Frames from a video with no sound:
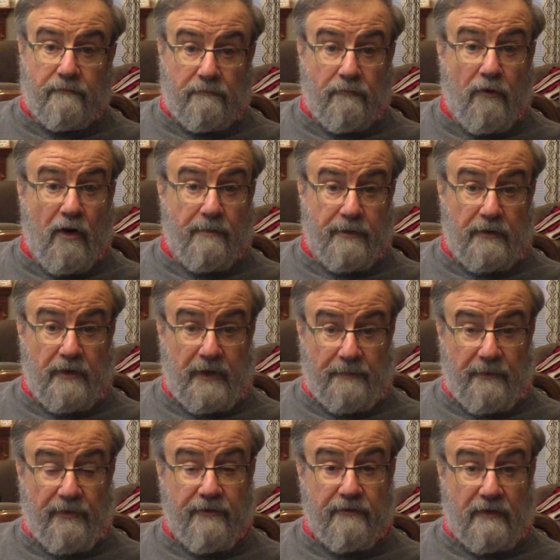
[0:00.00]
probably led
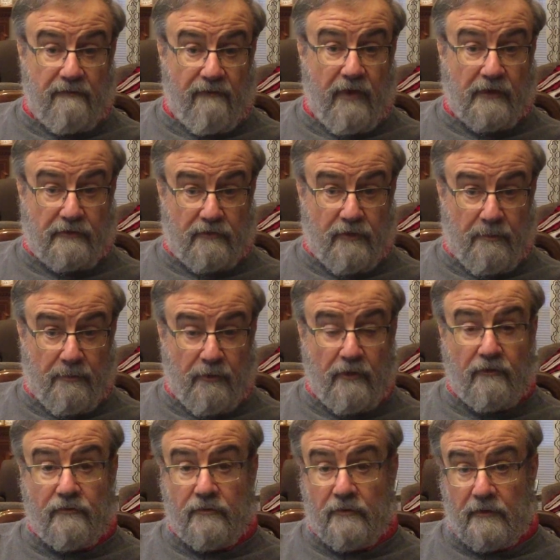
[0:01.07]
by the Levites and the
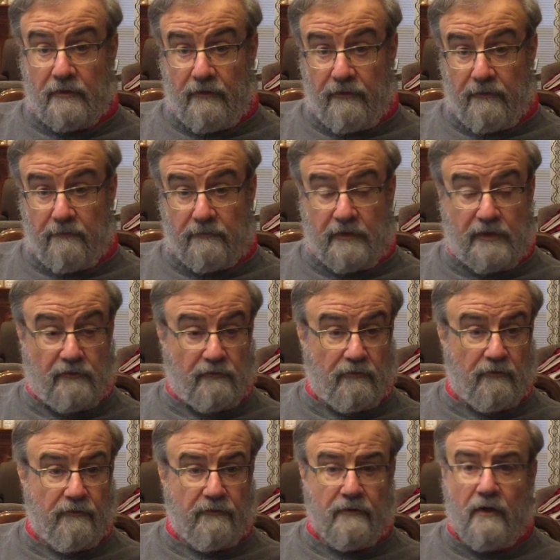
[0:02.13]
priesthood and the teachers
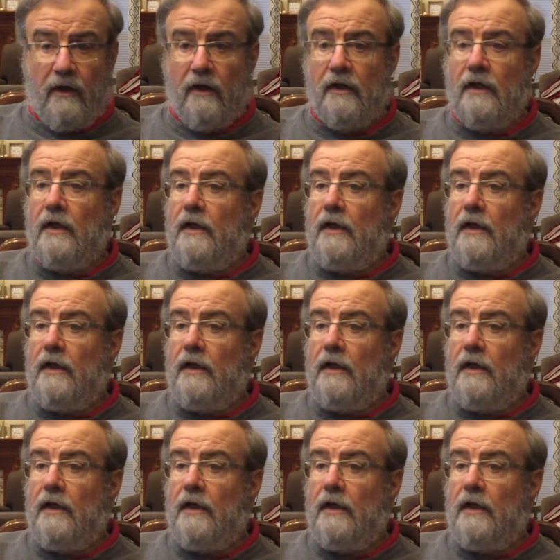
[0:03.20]
of the law.